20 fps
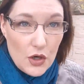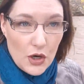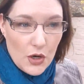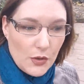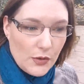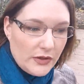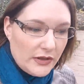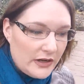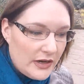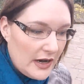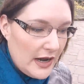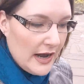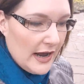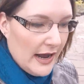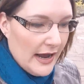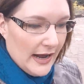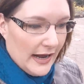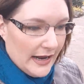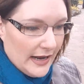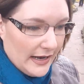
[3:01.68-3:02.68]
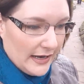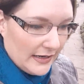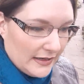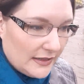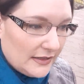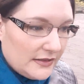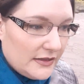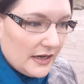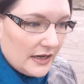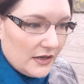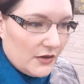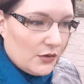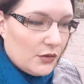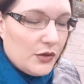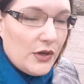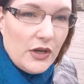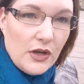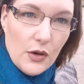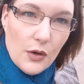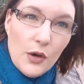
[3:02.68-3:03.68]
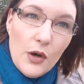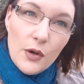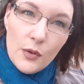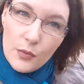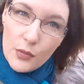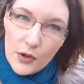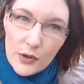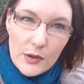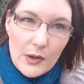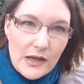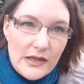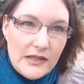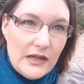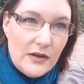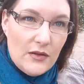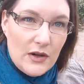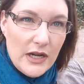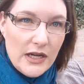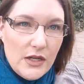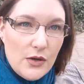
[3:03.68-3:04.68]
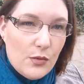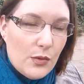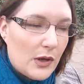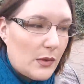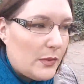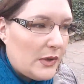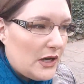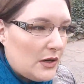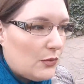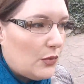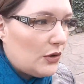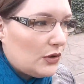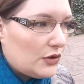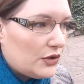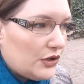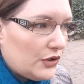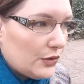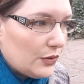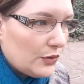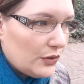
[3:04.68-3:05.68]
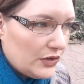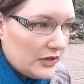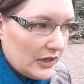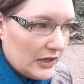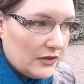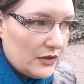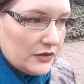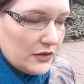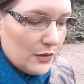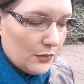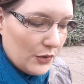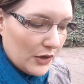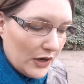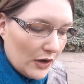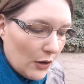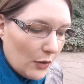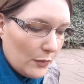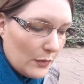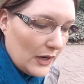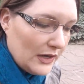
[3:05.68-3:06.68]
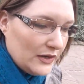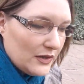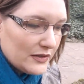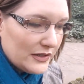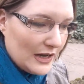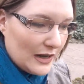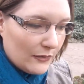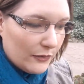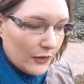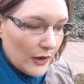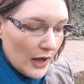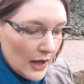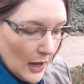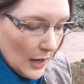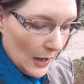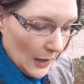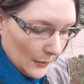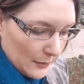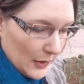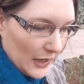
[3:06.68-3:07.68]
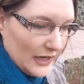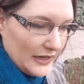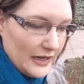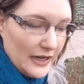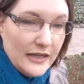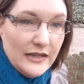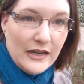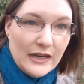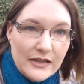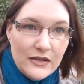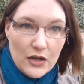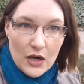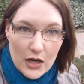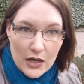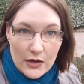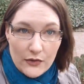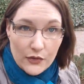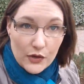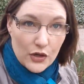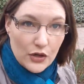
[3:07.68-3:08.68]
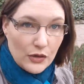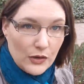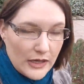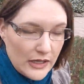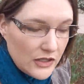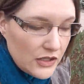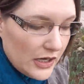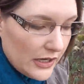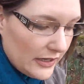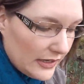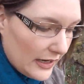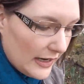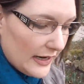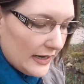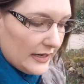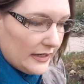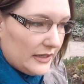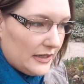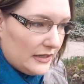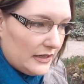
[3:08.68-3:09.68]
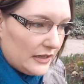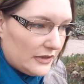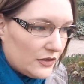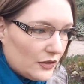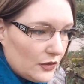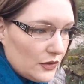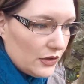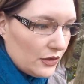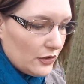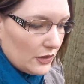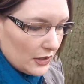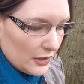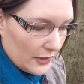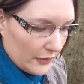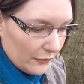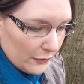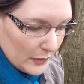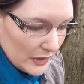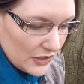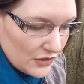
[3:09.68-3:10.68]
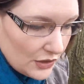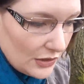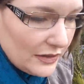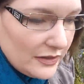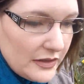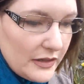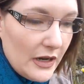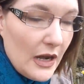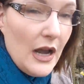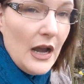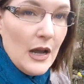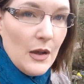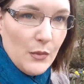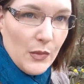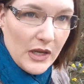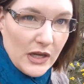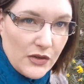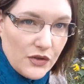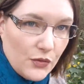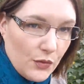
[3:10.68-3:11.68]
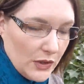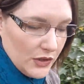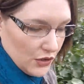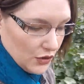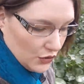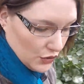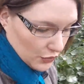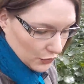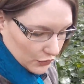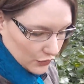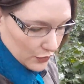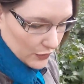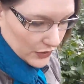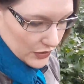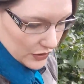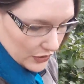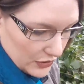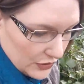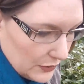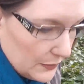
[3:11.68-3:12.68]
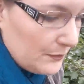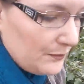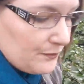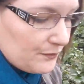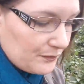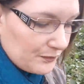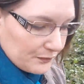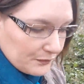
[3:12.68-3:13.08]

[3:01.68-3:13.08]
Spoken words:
alone, and then, you know, progressively you will be able to take the subway all by yourself. But it takes a lot of courage, and it takes also a lot of patience, because what you don't want to do